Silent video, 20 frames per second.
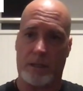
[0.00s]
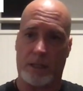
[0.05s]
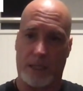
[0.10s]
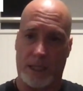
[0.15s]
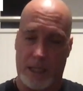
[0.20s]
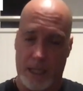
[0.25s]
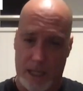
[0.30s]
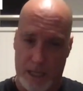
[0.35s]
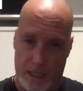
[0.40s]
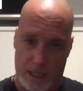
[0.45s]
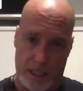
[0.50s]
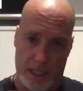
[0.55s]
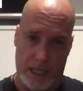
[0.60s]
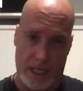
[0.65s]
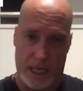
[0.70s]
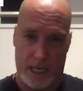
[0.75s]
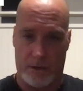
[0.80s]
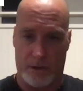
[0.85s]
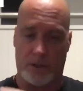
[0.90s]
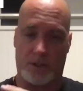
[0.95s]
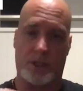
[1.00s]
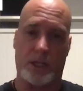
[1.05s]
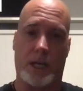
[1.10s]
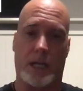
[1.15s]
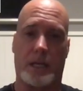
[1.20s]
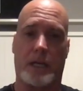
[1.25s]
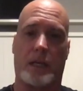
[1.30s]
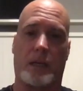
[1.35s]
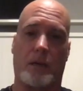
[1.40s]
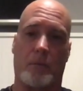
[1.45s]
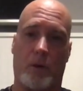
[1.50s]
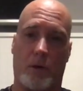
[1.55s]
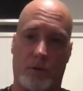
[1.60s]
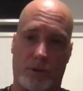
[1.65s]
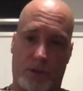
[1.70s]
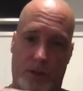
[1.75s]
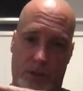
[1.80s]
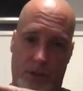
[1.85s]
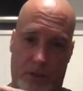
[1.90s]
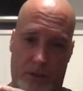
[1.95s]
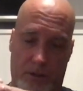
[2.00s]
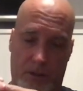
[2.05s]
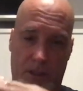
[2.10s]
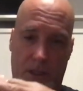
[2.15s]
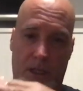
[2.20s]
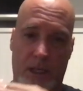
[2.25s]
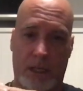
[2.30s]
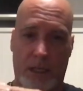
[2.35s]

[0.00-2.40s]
and get on an energetic, emotional